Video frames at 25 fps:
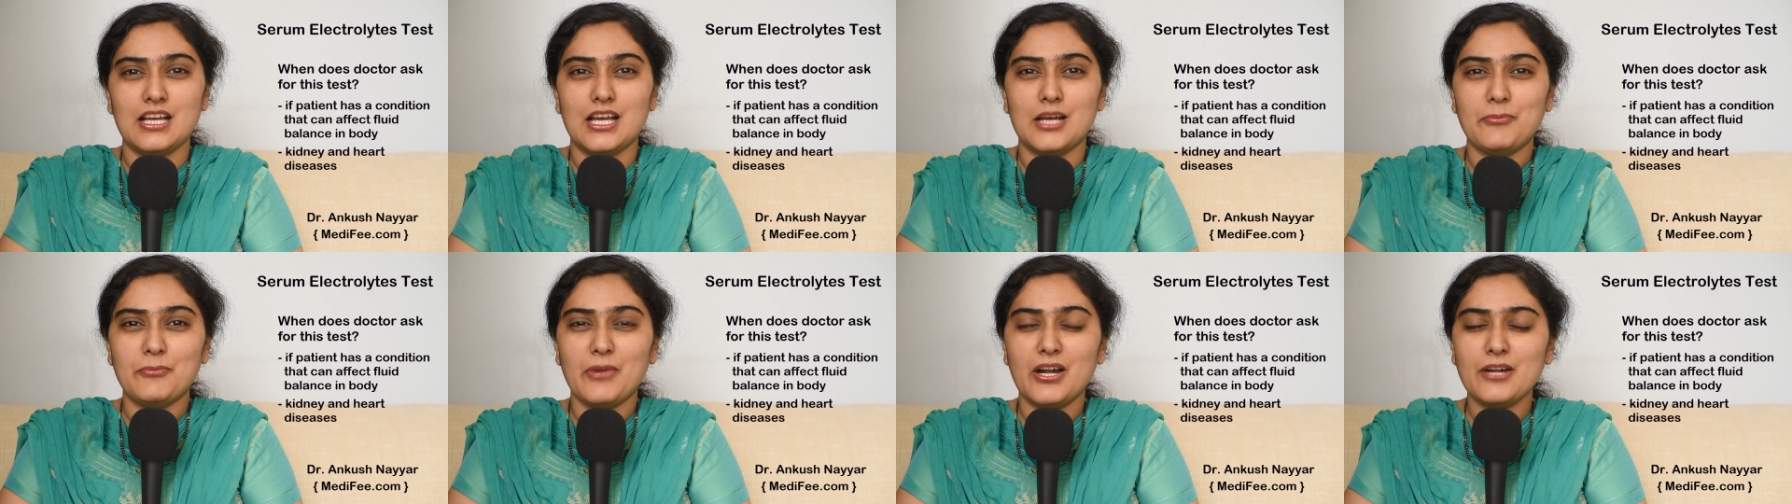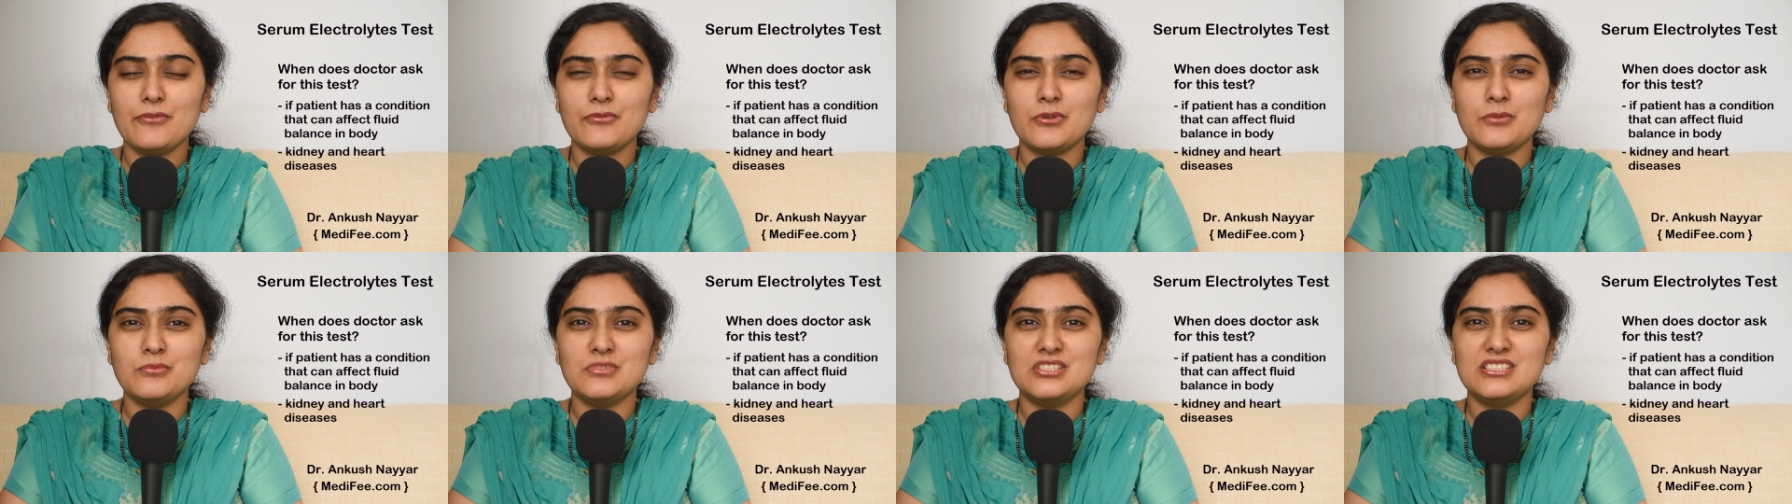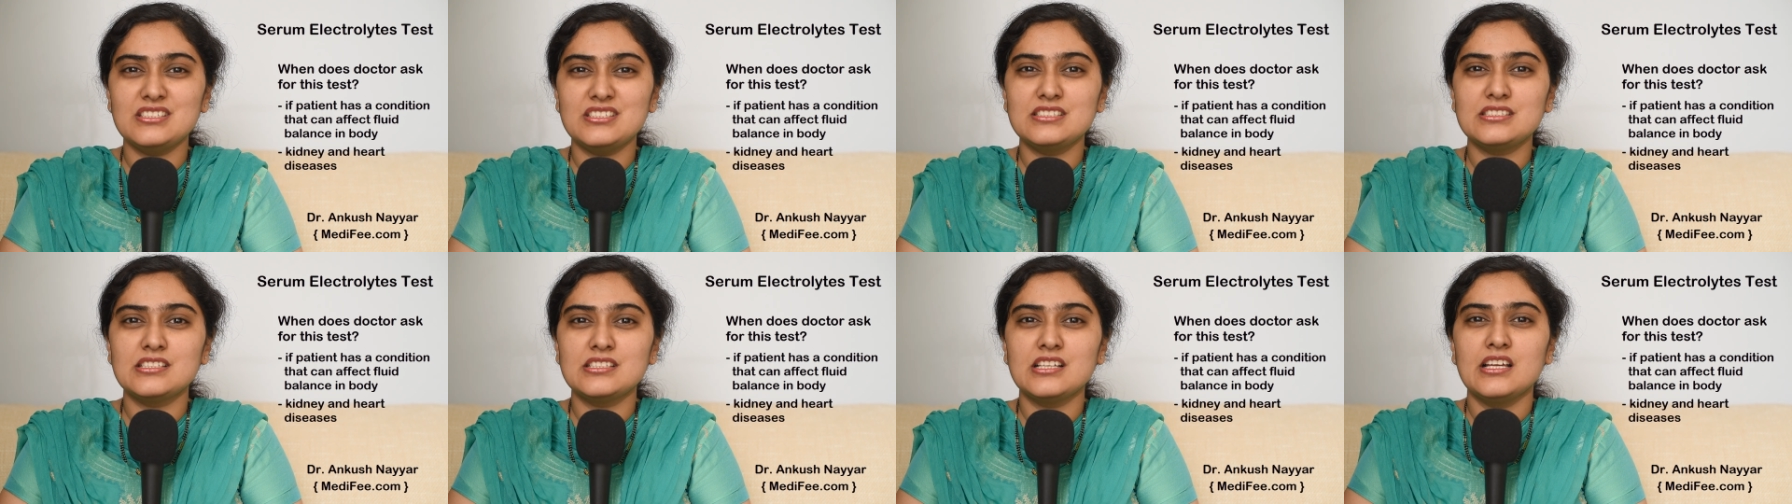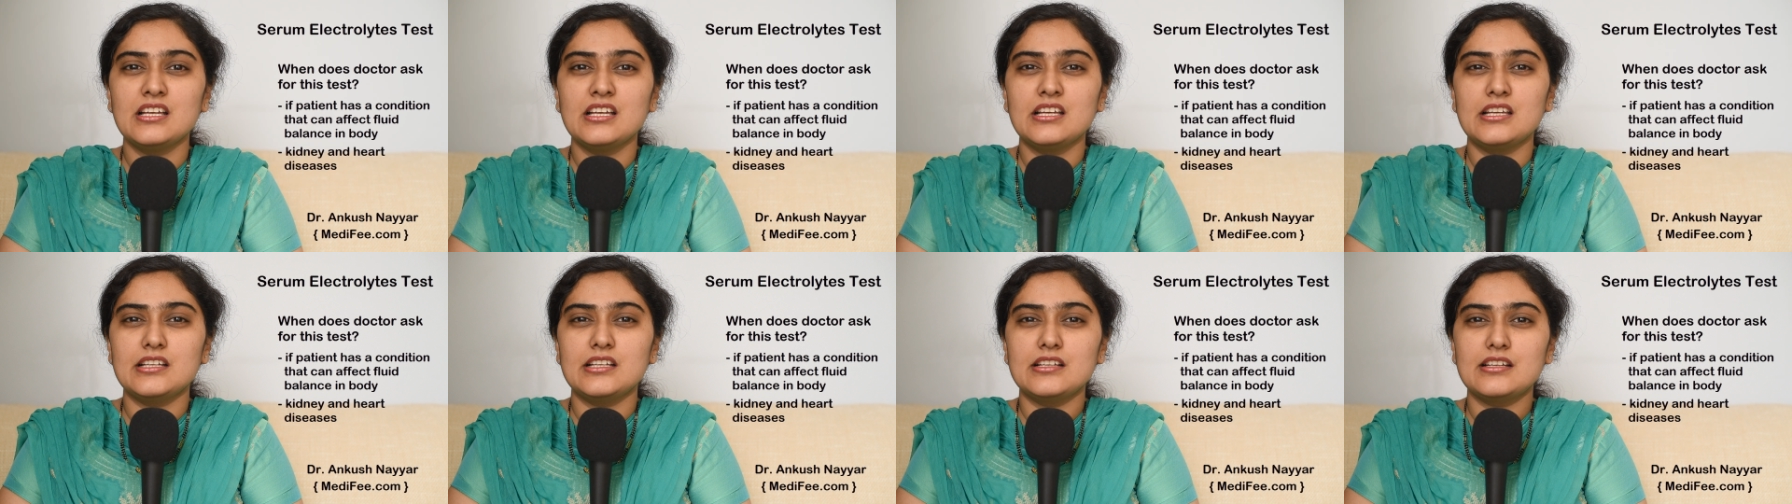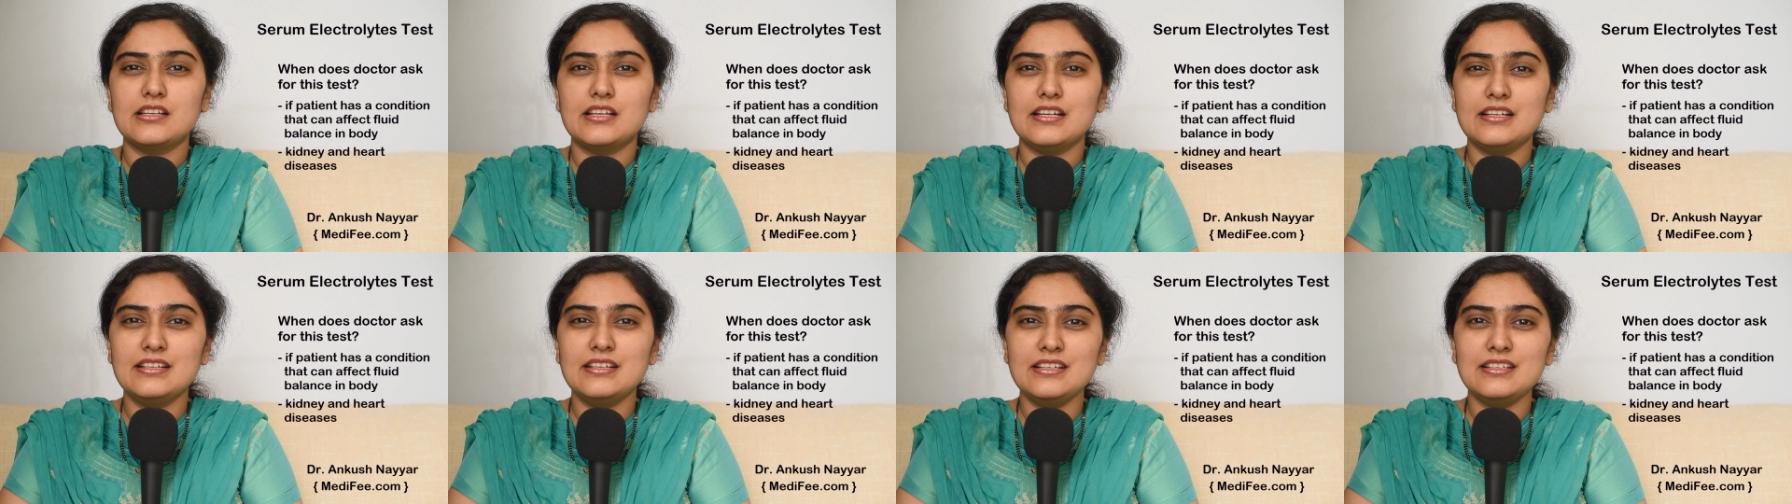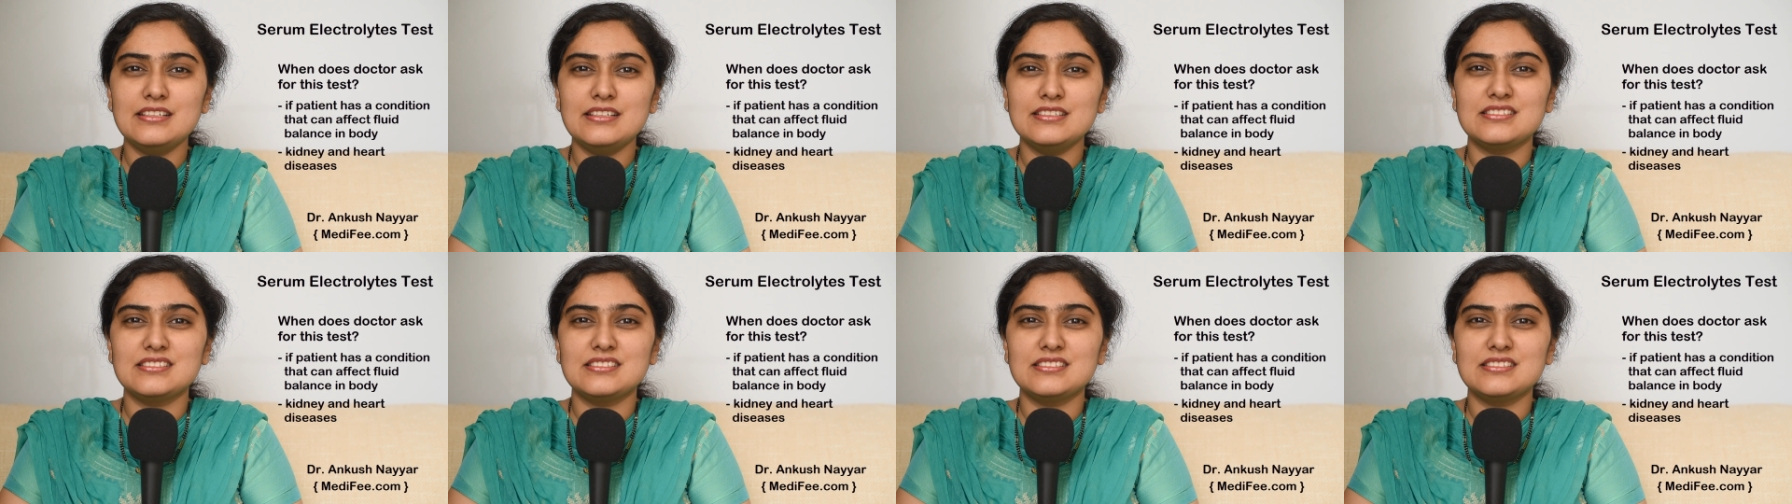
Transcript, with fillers: Apart from these, in kidney